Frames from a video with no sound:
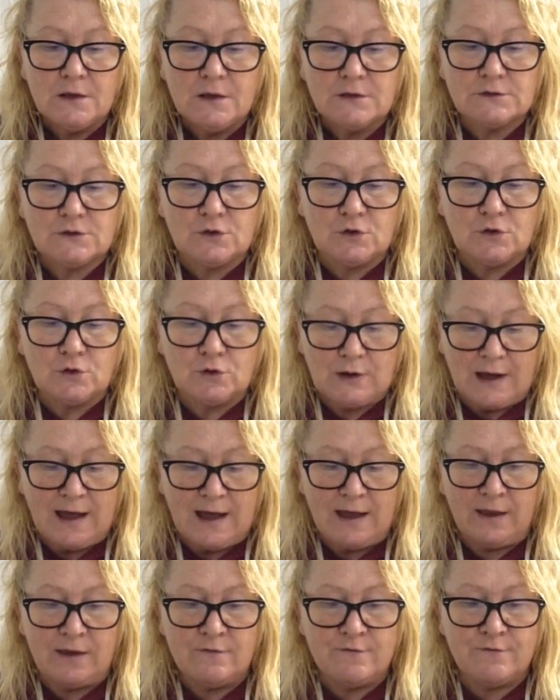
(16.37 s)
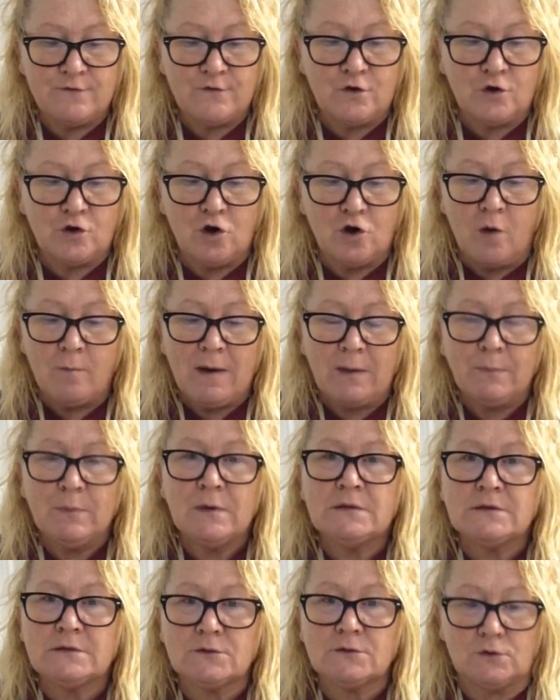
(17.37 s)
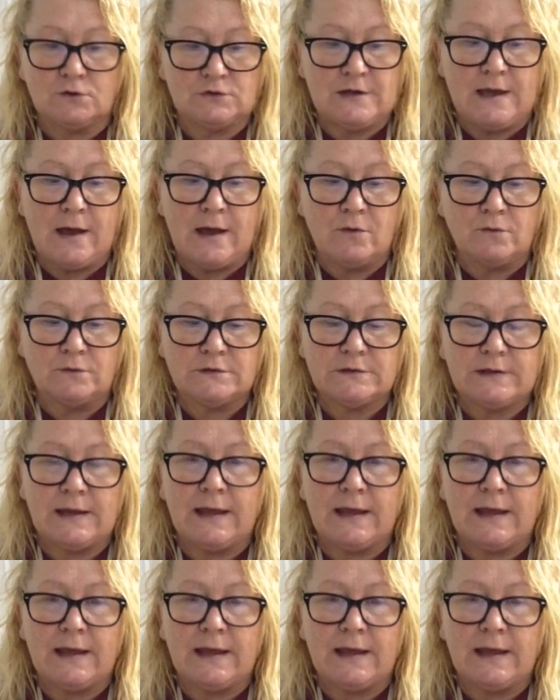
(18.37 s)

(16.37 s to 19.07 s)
So I've got my pieces cut out